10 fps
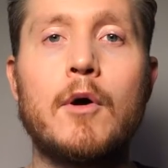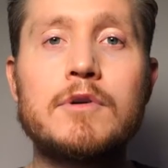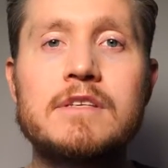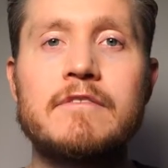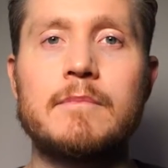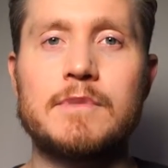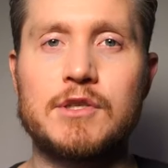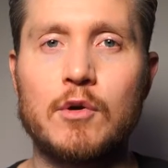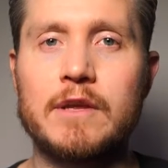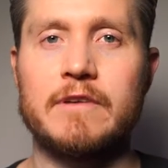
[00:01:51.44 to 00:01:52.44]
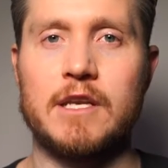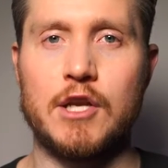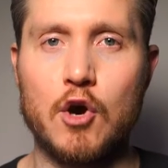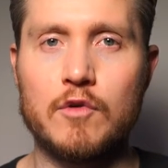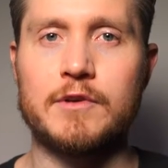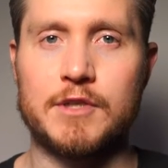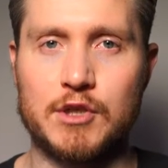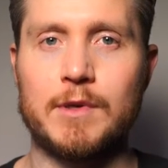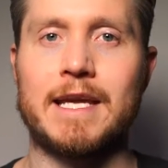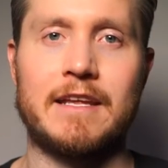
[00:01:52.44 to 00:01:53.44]
Most of them don't even know they're
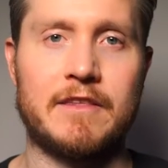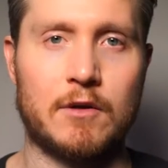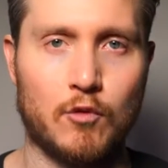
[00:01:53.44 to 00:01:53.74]
doing anything